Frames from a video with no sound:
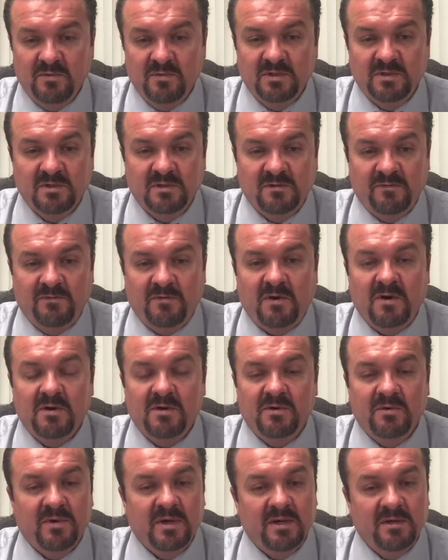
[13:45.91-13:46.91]
which is far
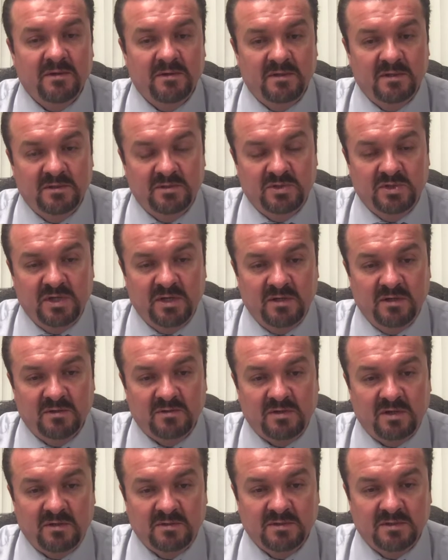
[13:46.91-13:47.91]
greater than Chen
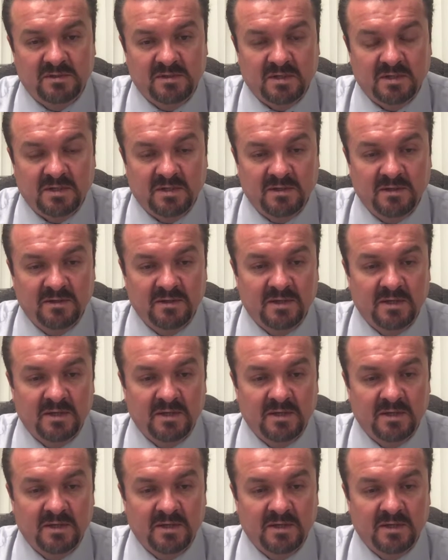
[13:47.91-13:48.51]
et al. Study.